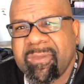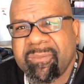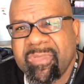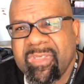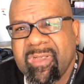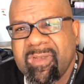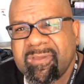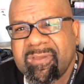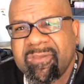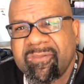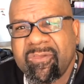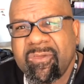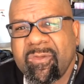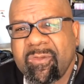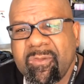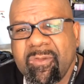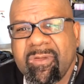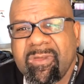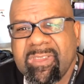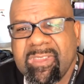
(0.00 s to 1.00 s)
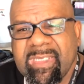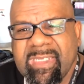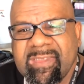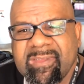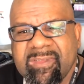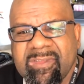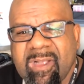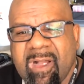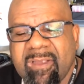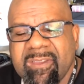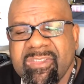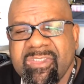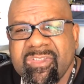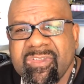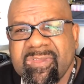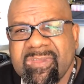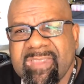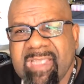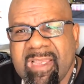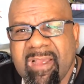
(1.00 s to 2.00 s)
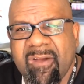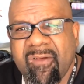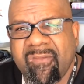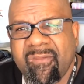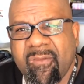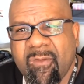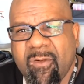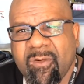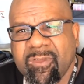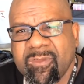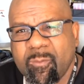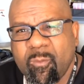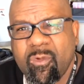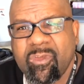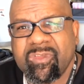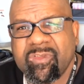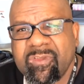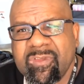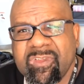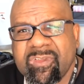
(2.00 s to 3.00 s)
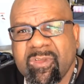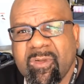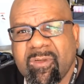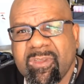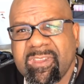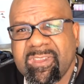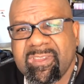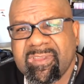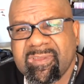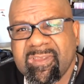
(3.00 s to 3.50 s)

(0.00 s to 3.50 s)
because if you install it yourself or want to install it